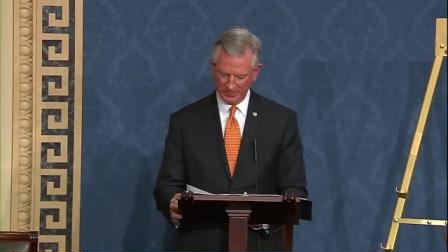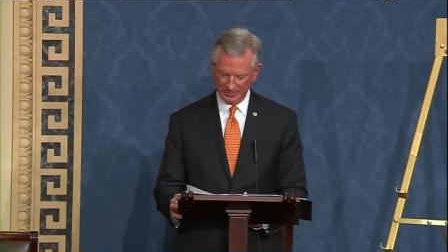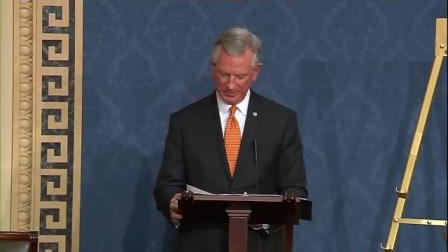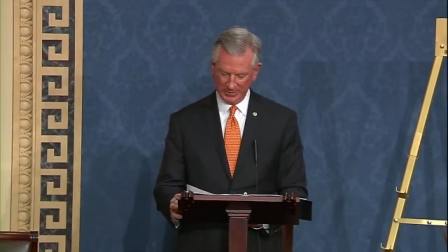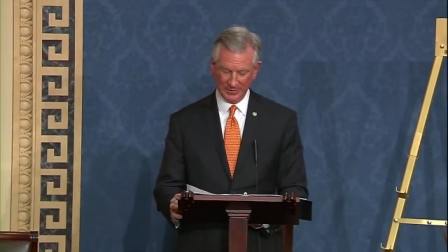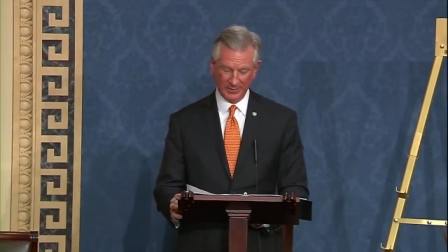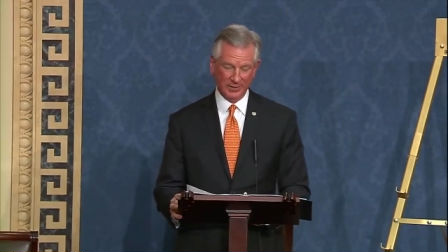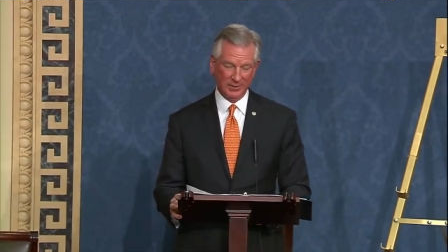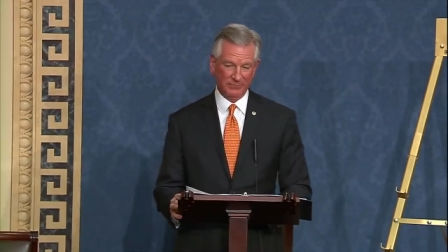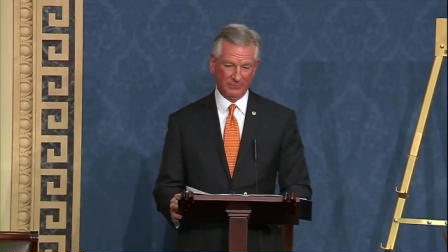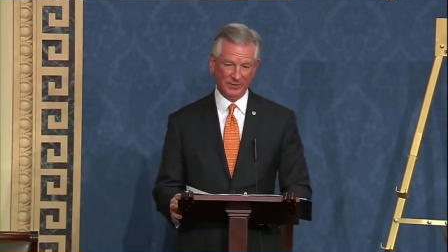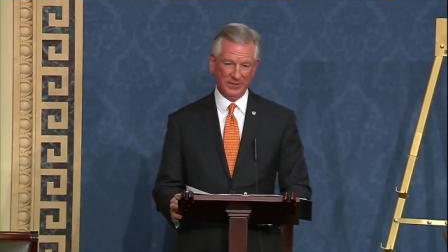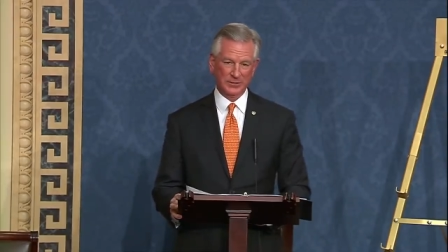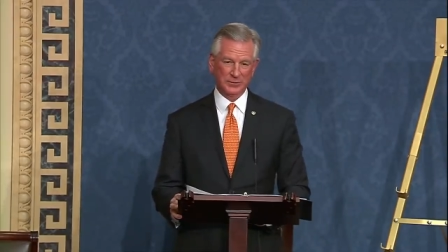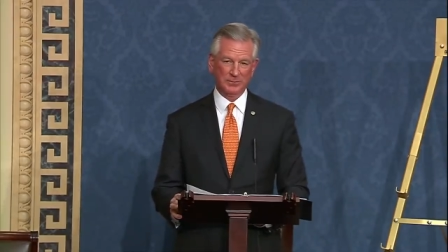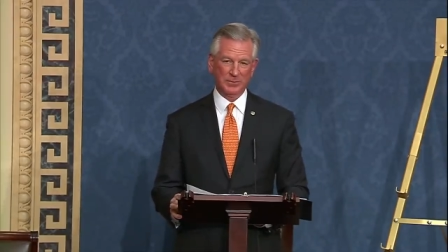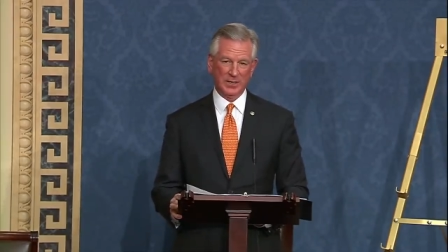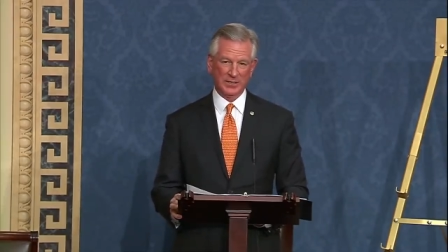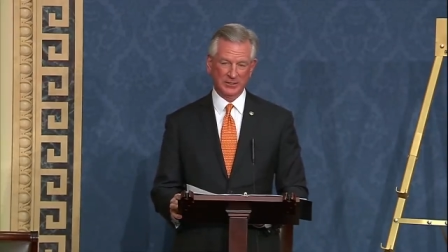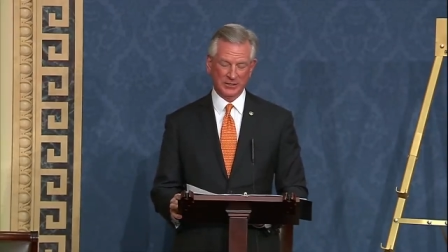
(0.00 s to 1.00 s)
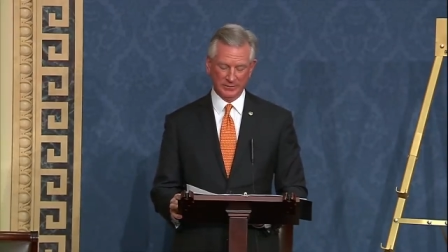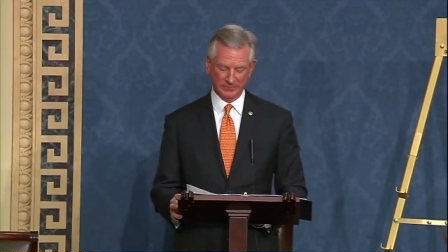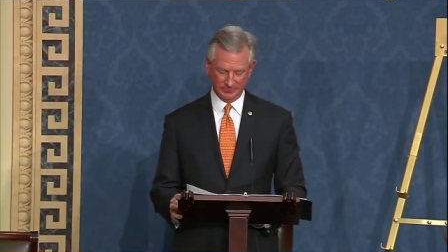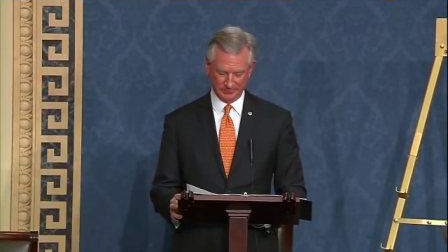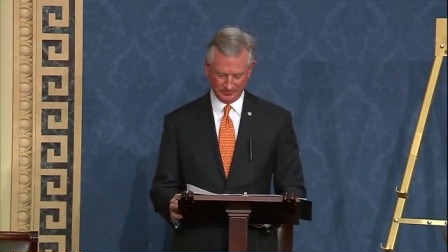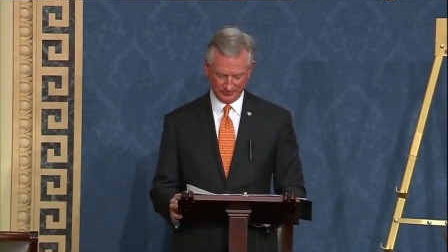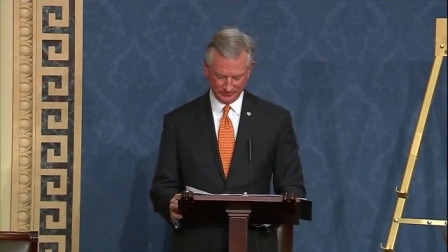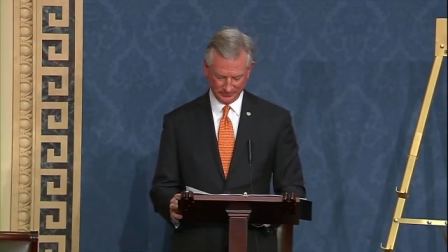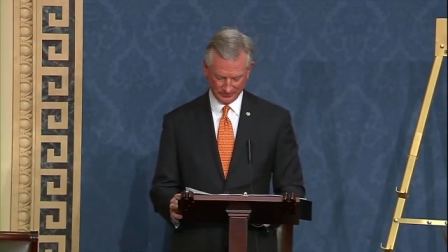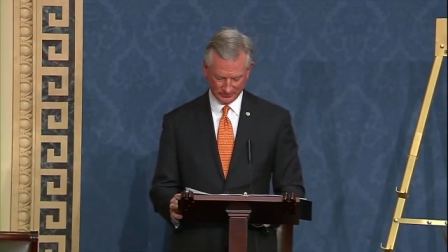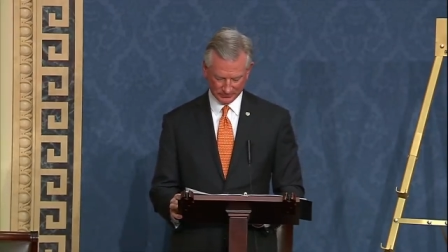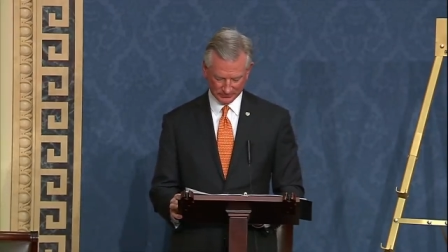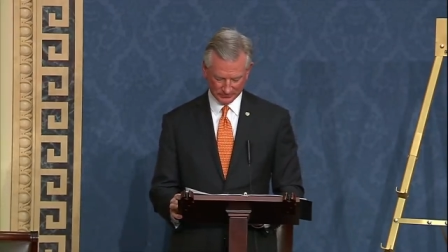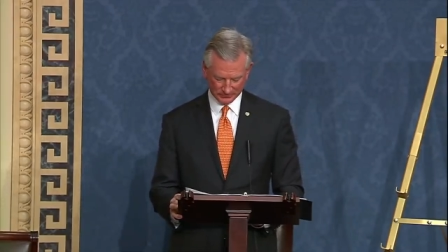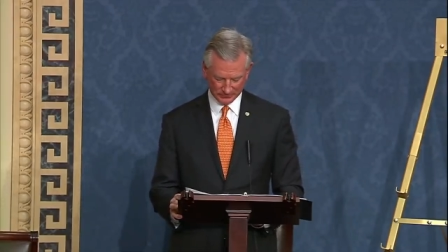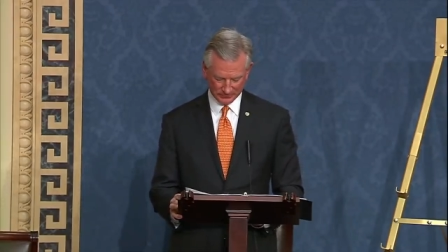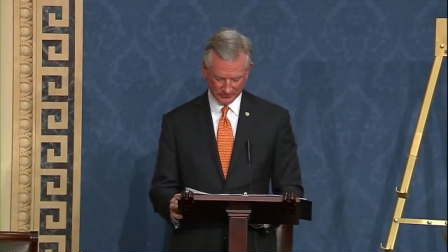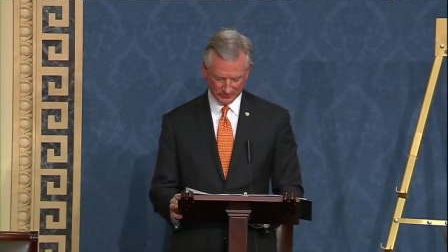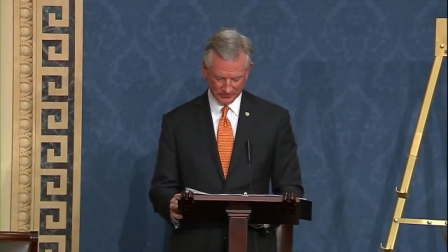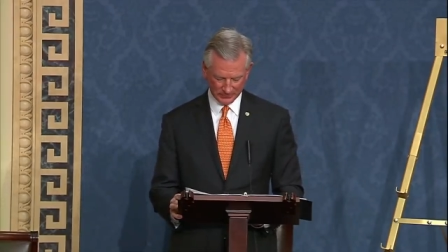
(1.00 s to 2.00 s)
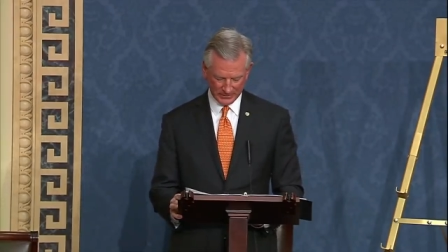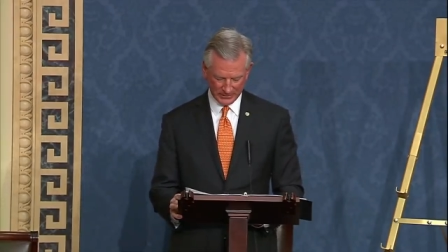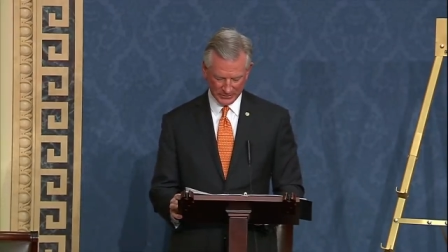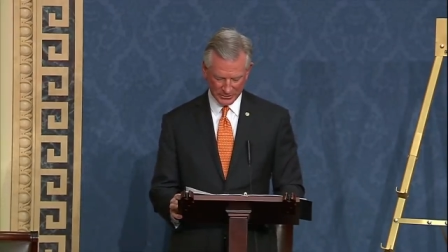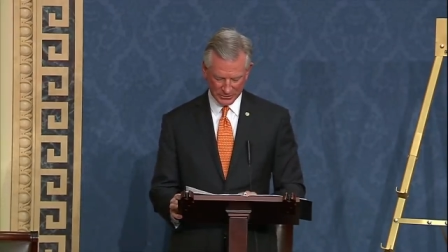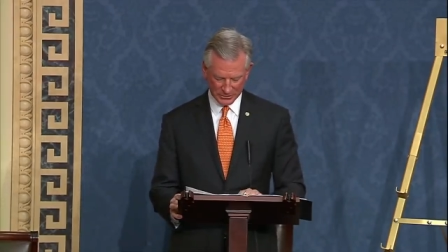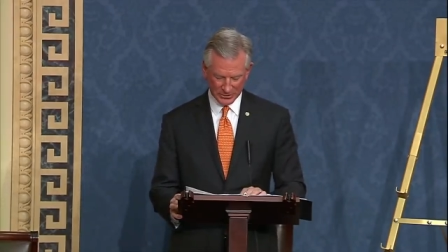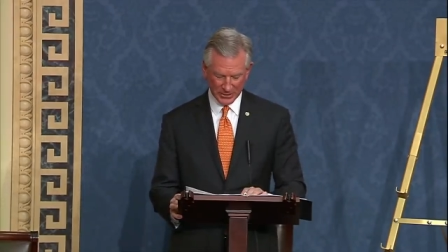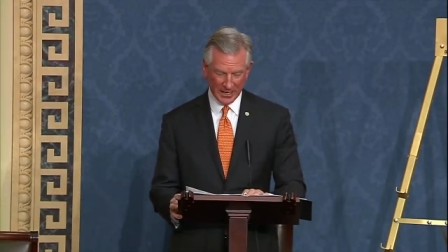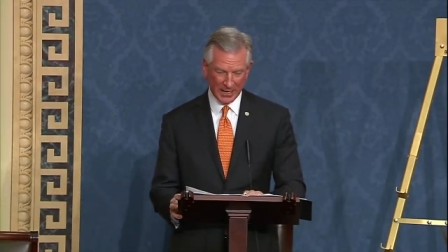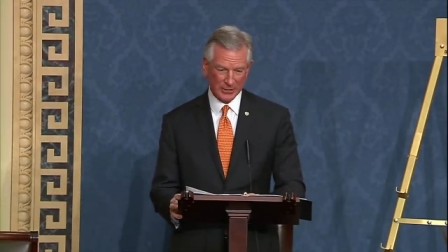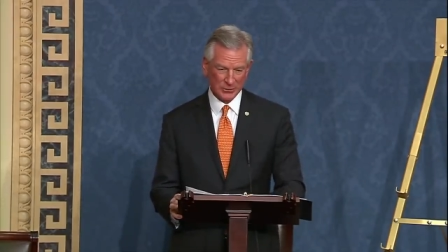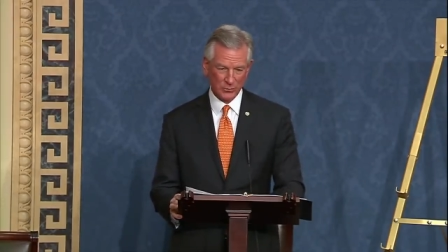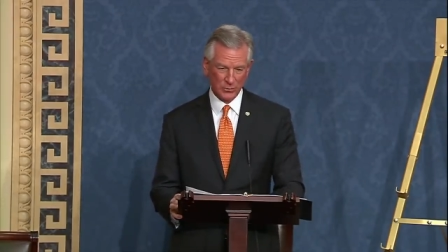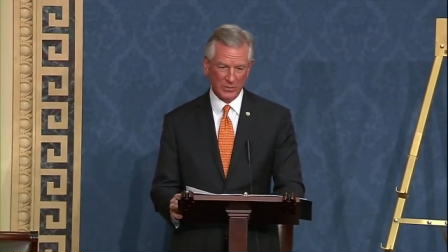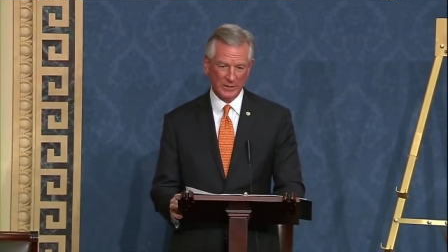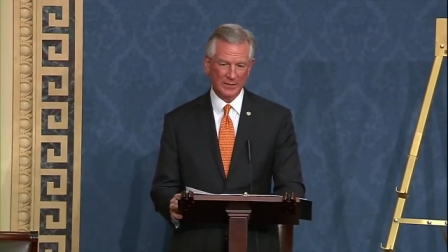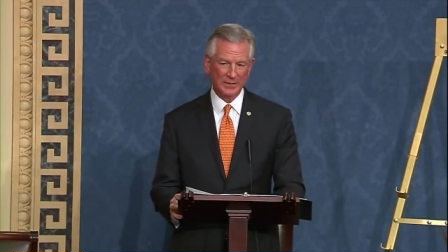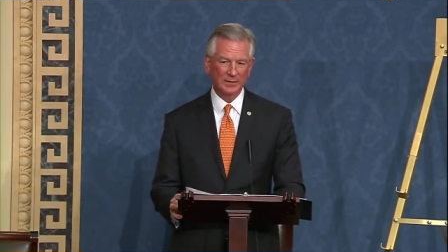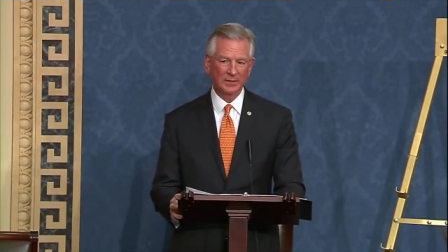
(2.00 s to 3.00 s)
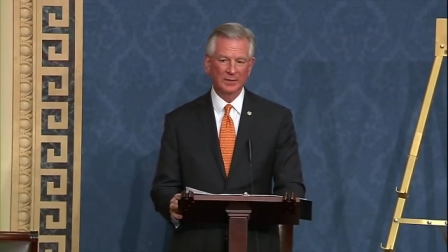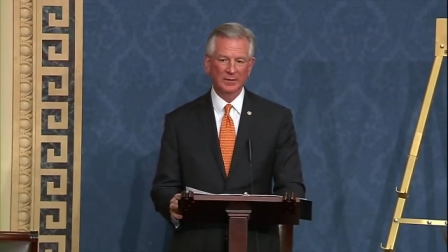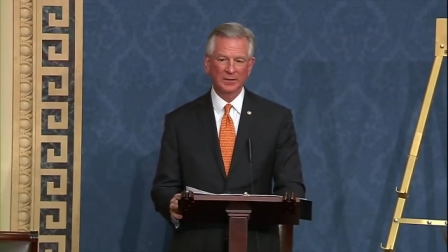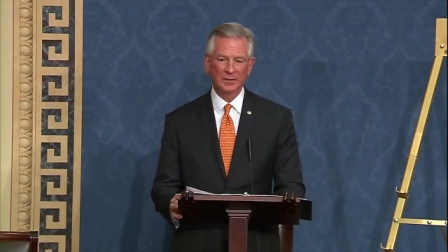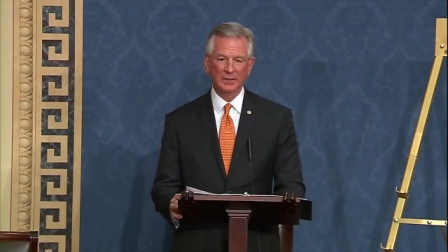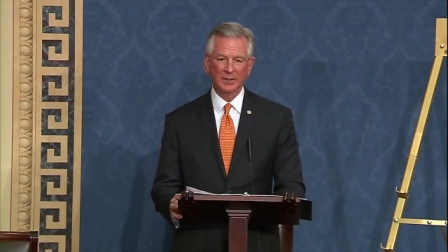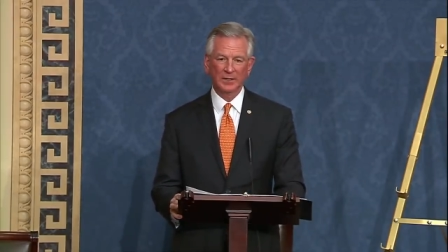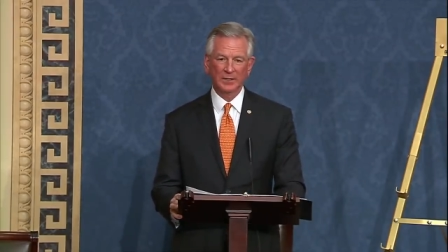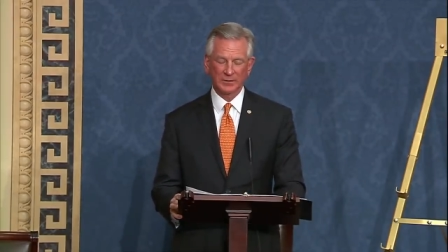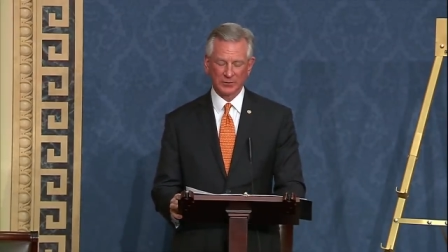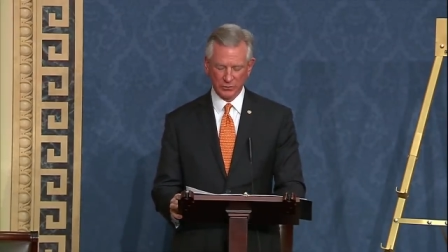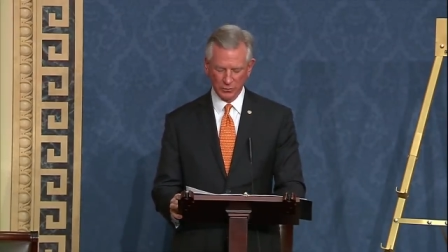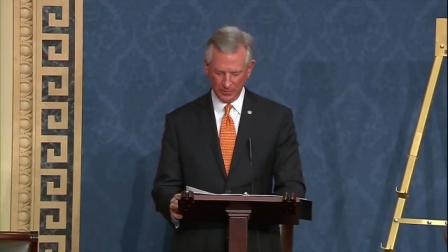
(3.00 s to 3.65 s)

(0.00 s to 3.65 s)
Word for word: in the defense budget. Just last week, two